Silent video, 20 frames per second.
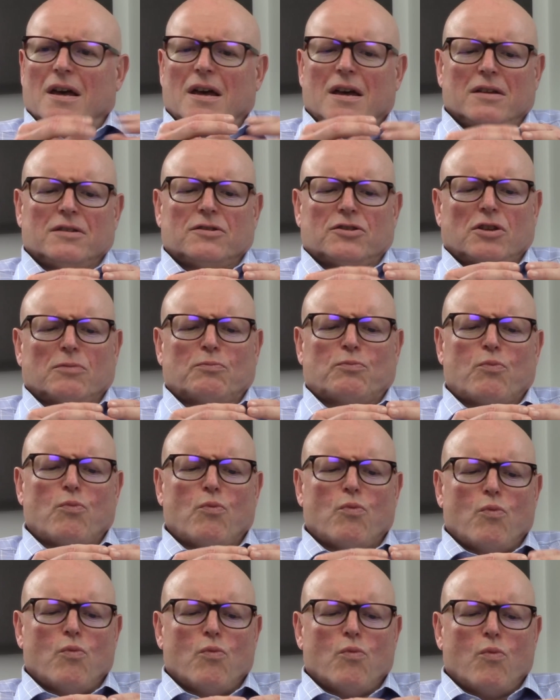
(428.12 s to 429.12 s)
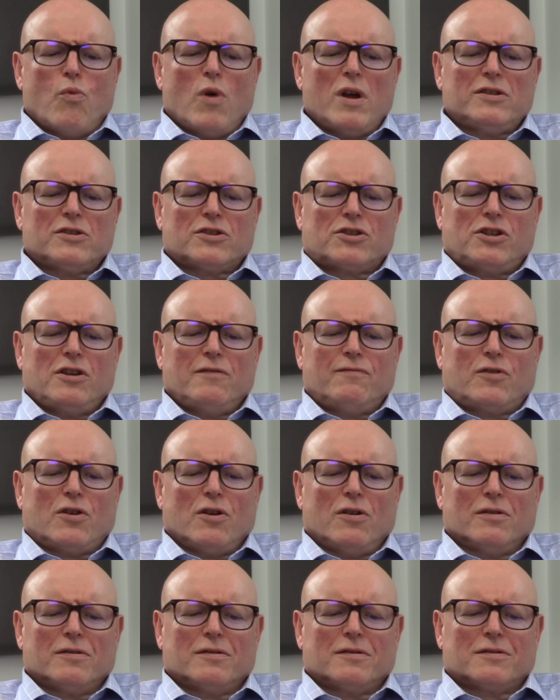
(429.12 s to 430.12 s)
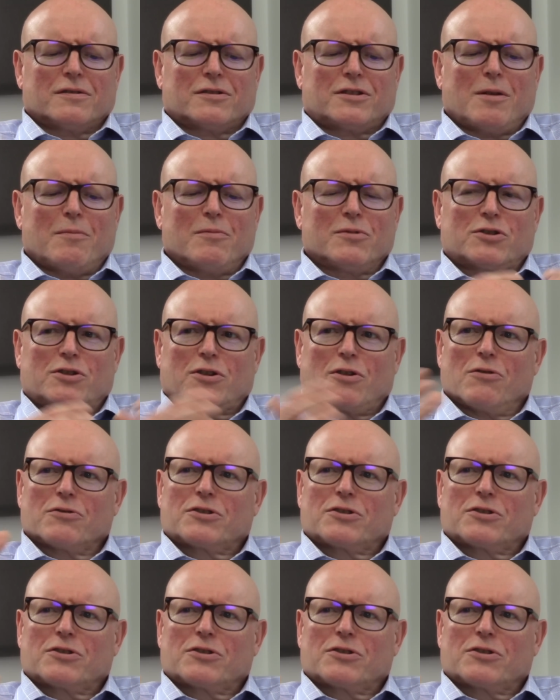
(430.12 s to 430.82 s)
So once someone's got